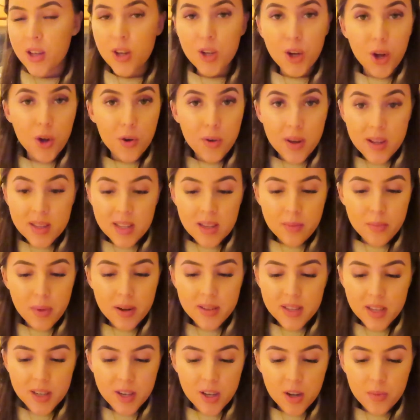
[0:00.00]
you know, eating
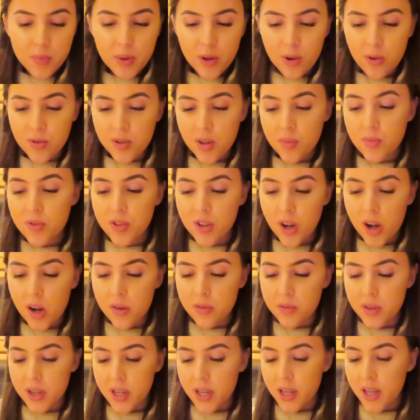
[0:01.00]
my dinner because I'm
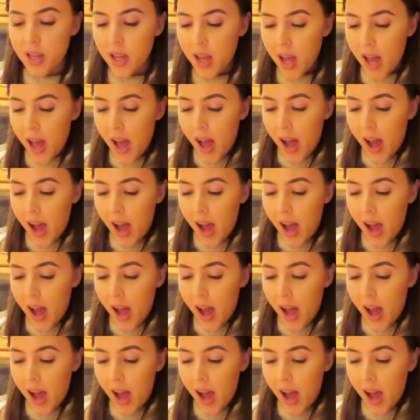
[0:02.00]
starving.